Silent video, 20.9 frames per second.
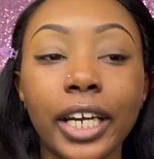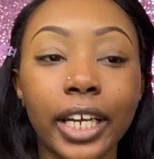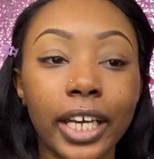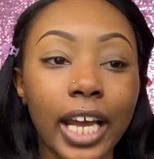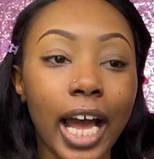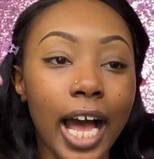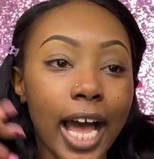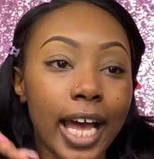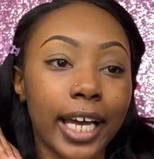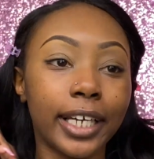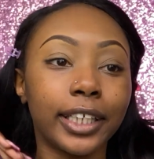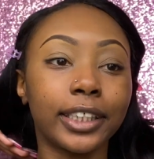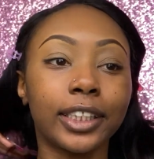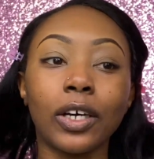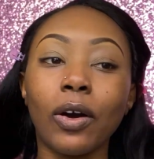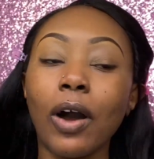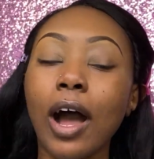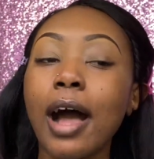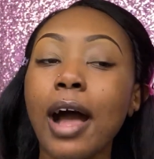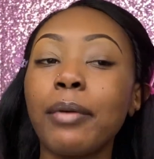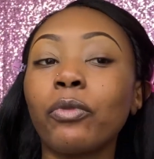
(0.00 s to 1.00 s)
guys. So
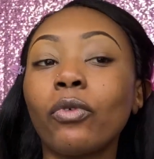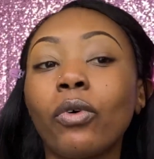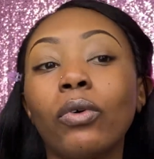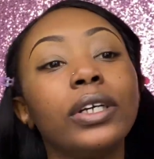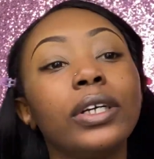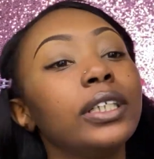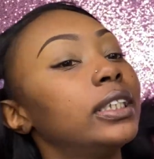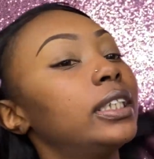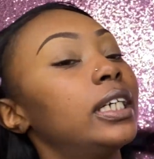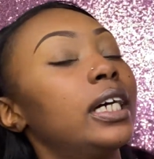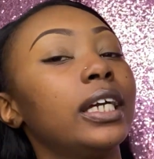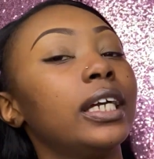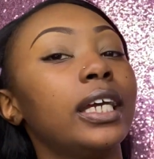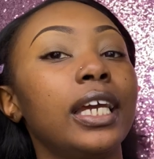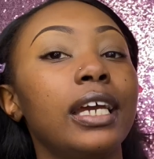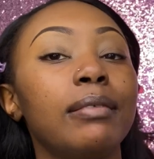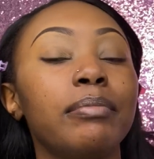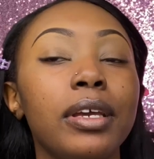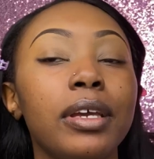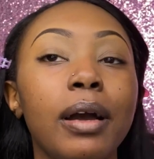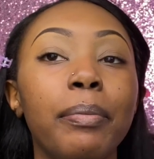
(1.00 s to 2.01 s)
I'm going to
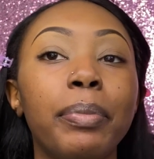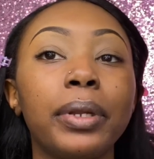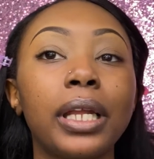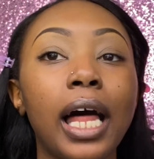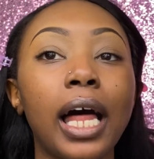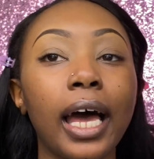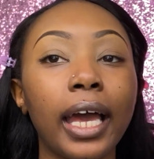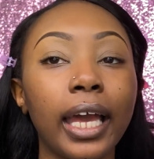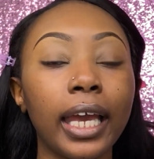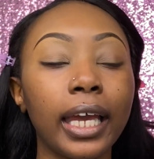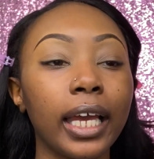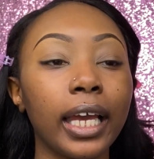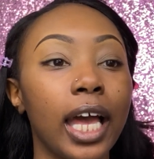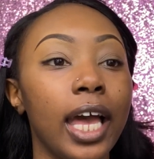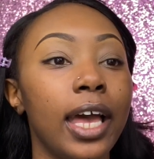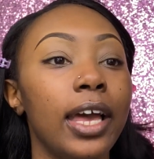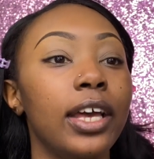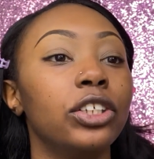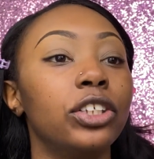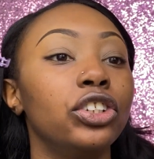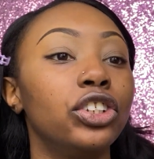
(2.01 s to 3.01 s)
again be applying
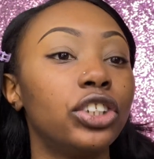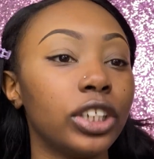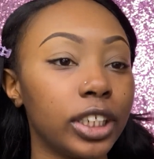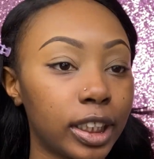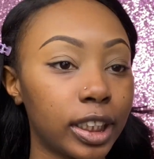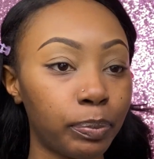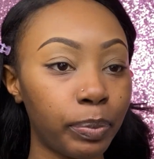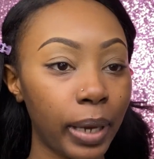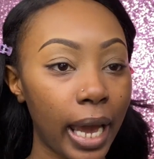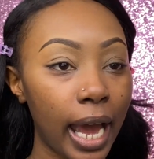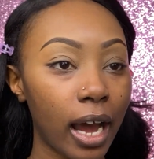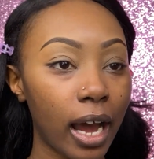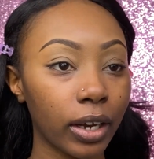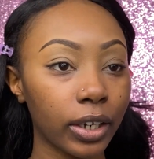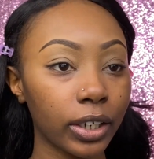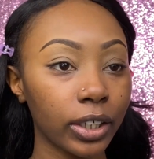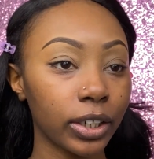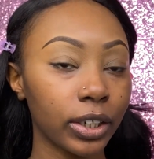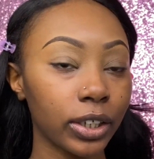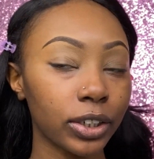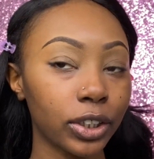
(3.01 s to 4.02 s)
just
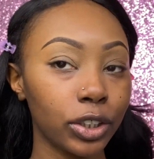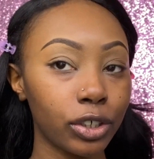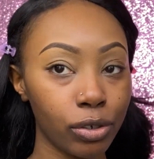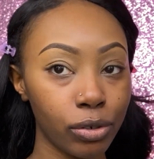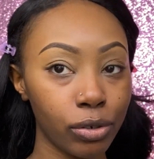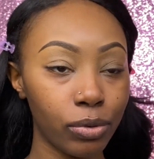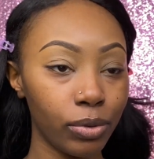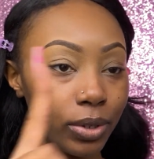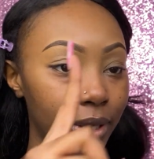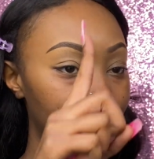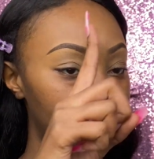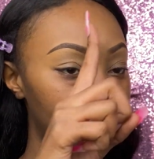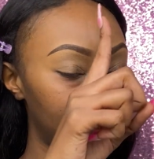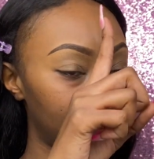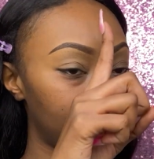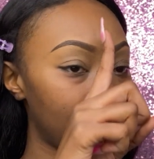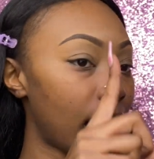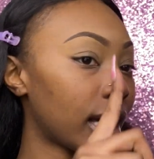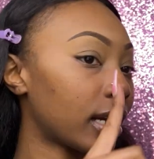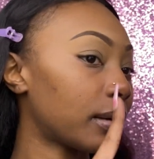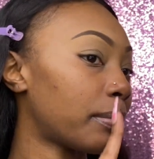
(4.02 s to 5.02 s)
powder to this
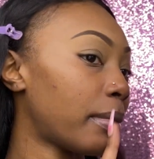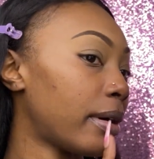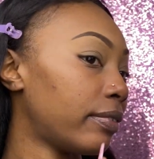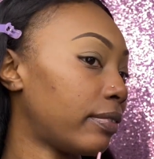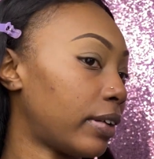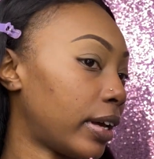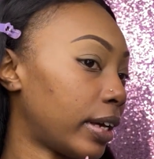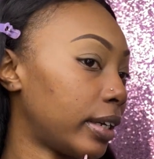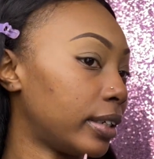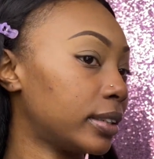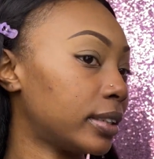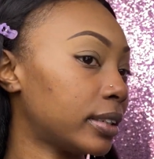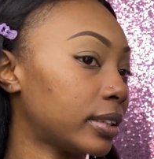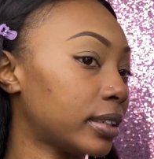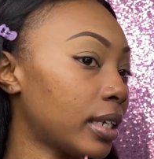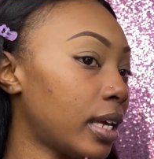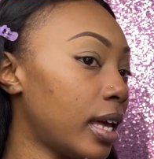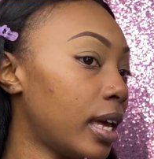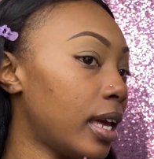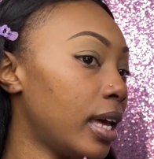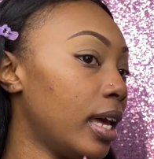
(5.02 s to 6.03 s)
side of my face
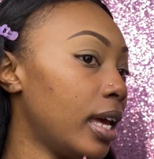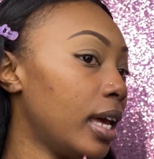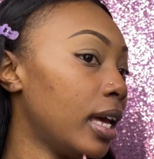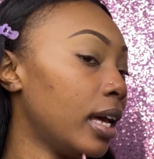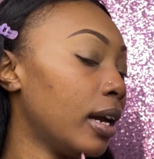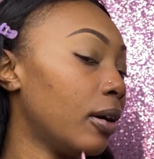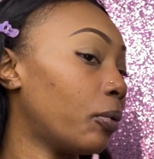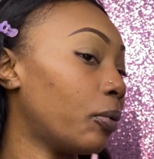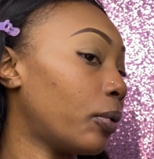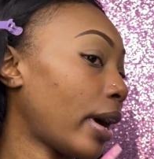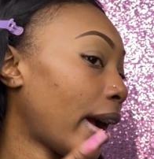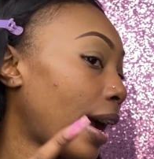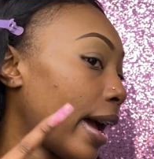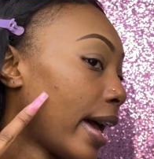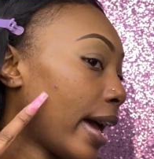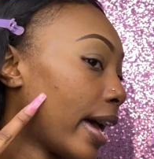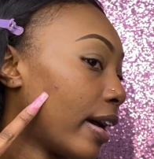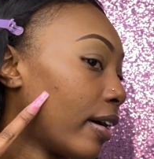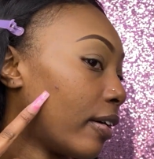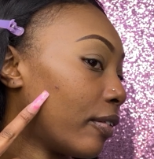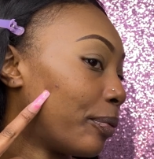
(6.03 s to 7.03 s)
where I
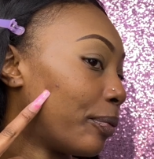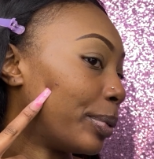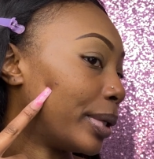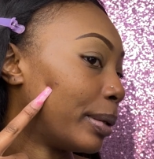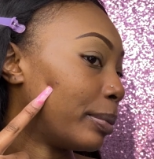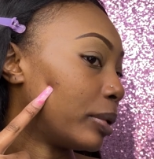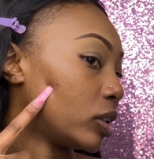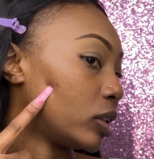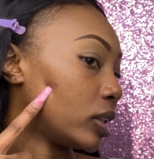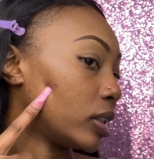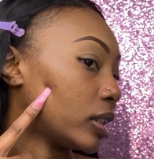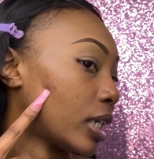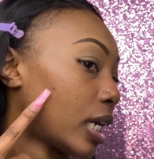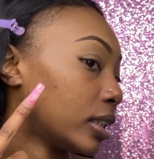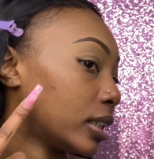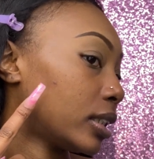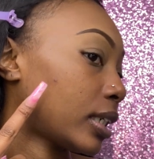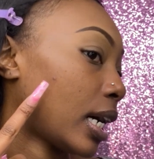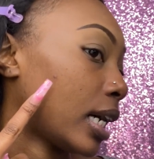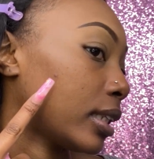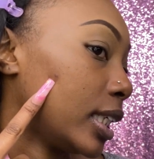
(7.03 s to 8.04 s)
have blemishes. I
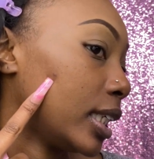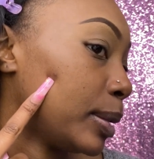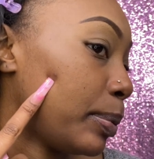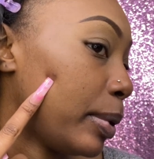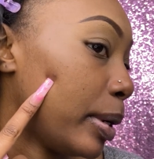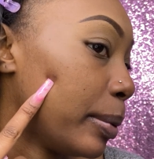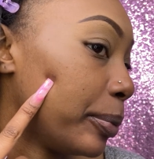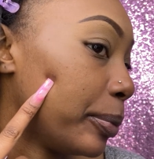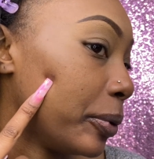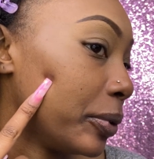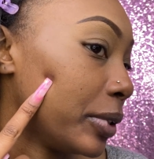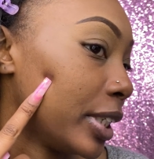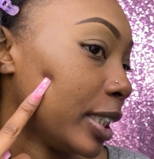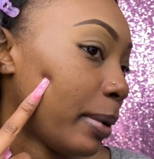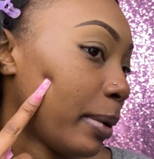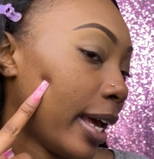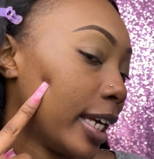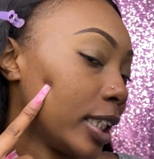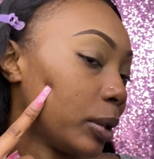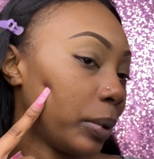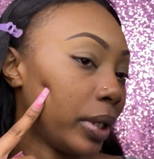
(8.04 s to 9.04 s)
just got this pimple this
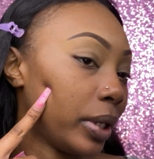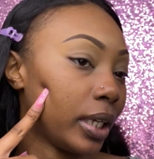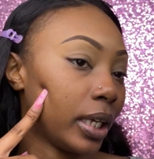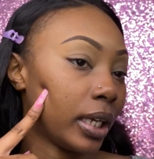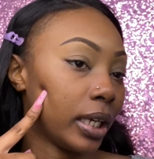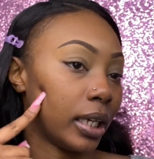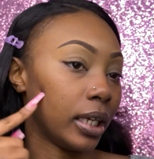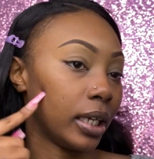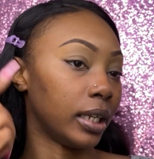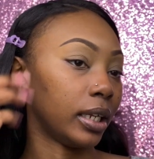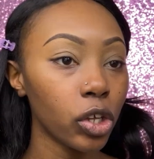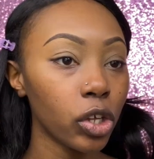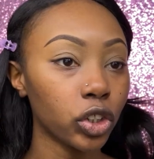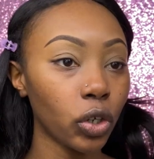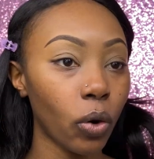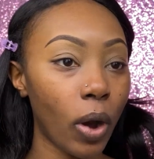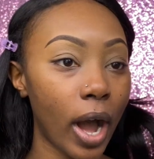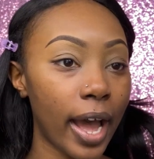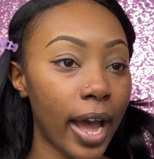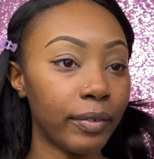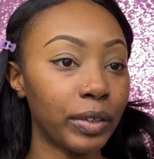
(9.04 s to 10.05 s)
past weekend. So
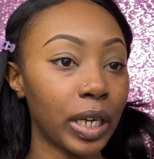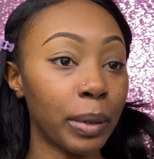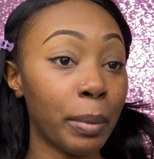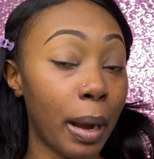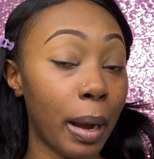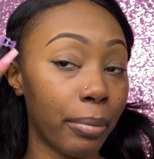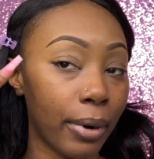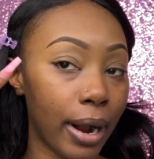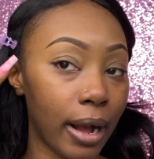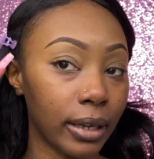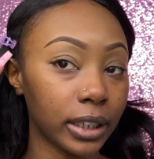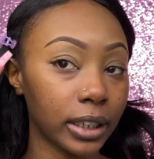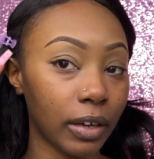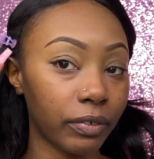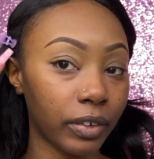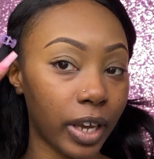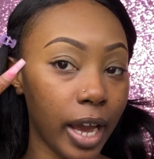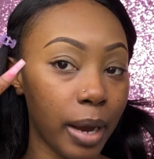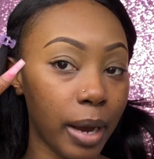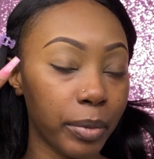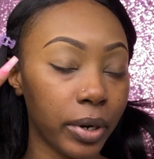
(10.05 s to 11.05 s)
I have done my brows off
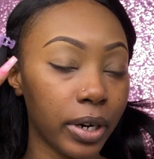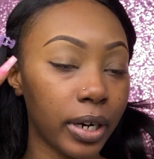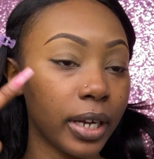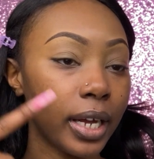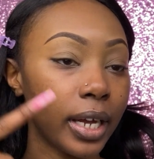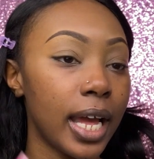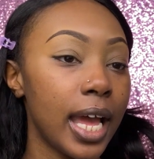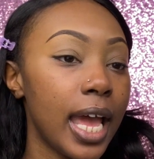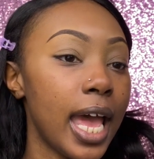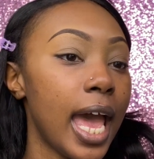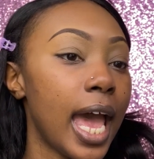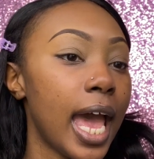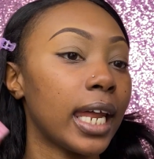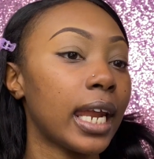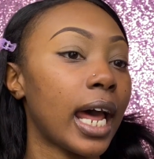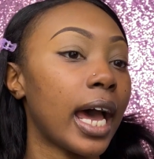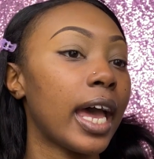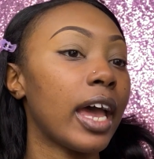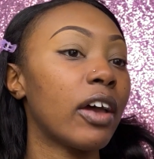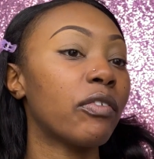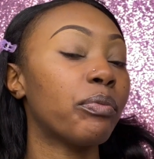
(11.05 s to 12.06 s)
camera, and
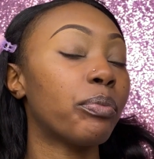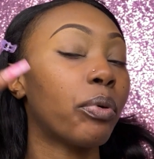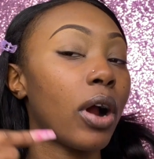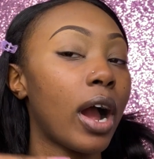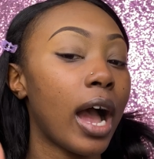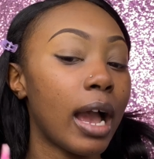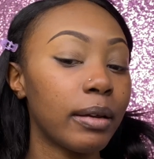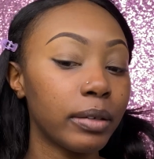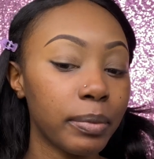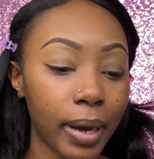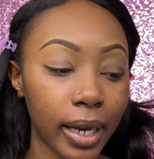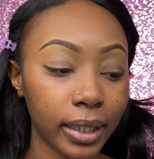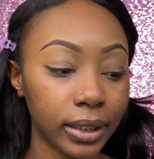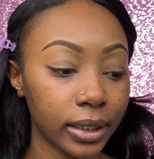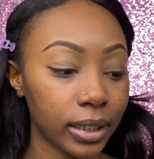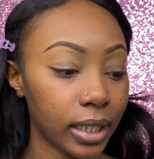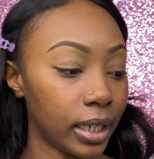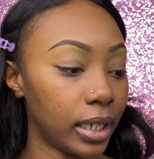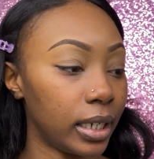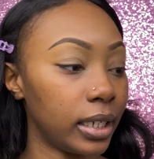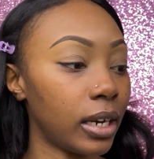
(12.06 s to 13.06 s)
I have primed my
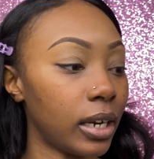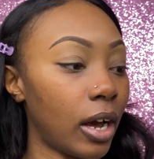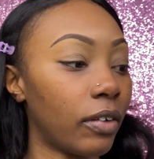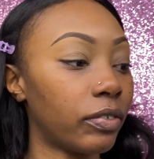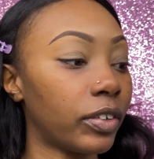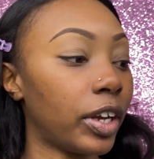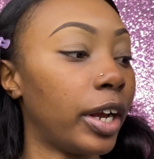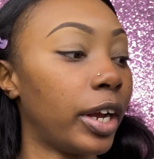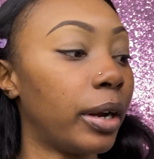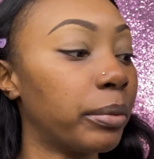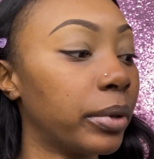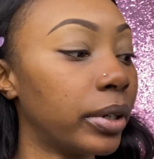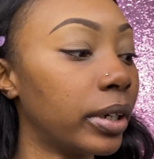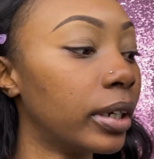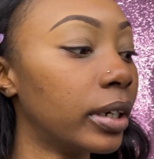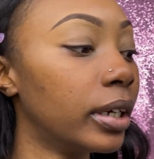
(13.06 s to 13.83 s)
skin off camera,